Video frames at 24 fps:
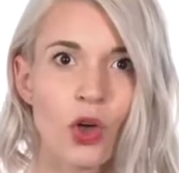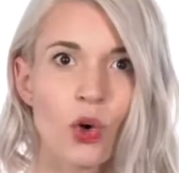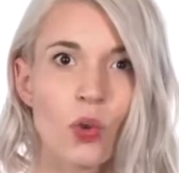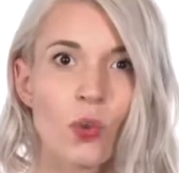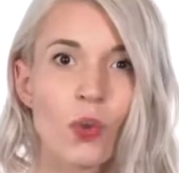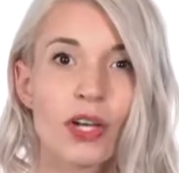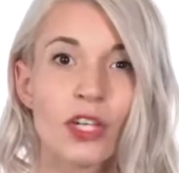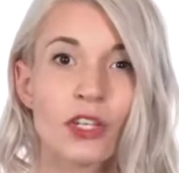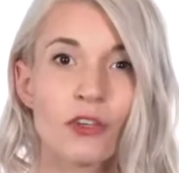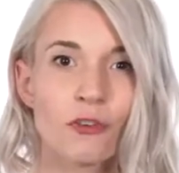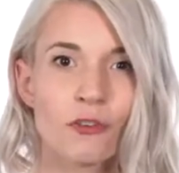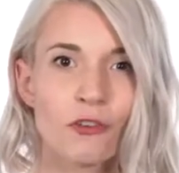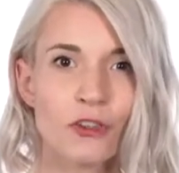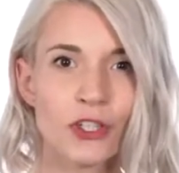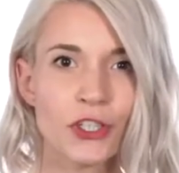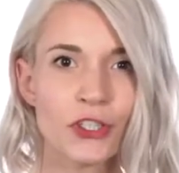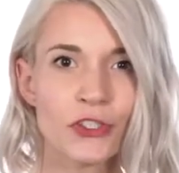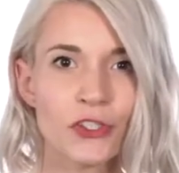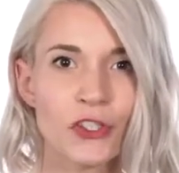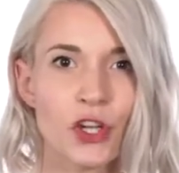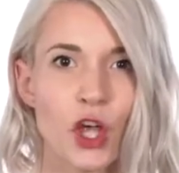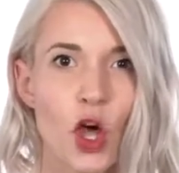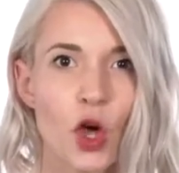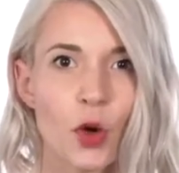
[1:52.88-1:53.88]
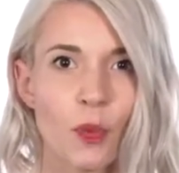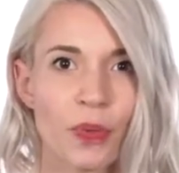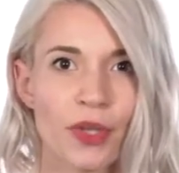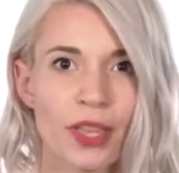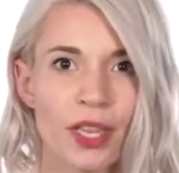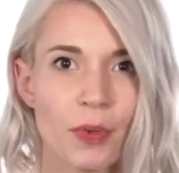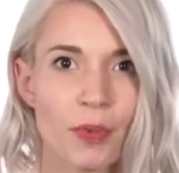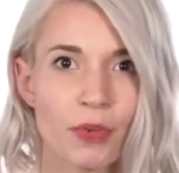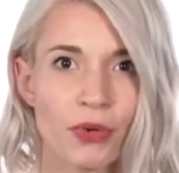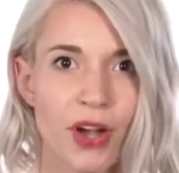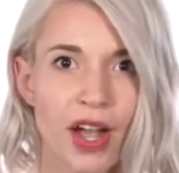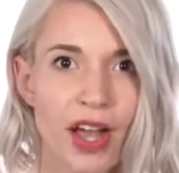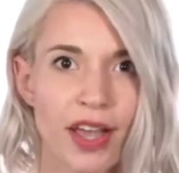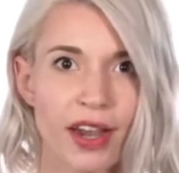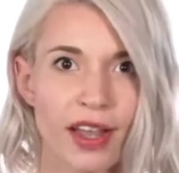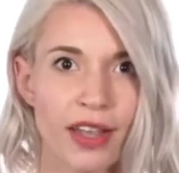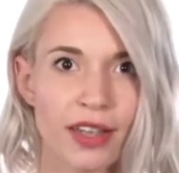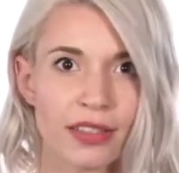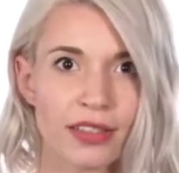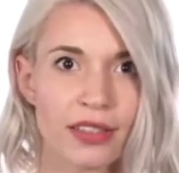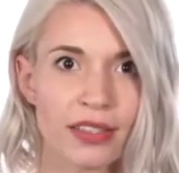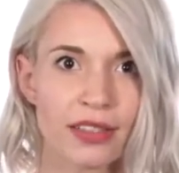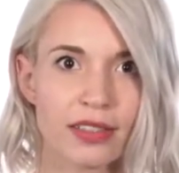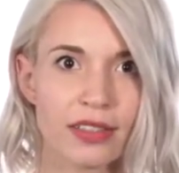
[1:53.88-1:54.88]
When you first open the
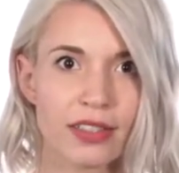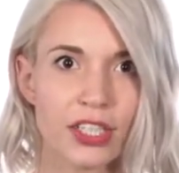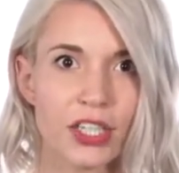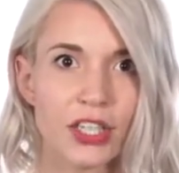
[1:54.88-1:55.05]
product,